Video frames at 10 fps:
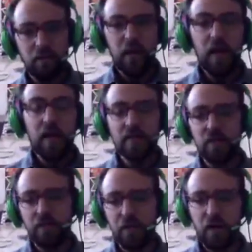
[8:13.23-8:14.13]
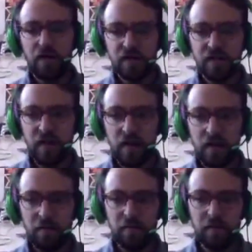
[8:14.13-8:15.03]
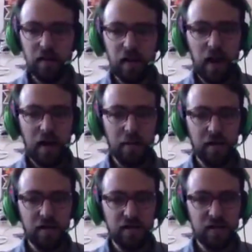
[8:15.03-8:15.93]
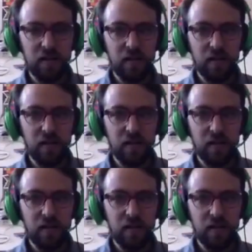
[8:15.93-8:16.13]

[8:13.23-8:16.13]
Yeah, so for us, the lab is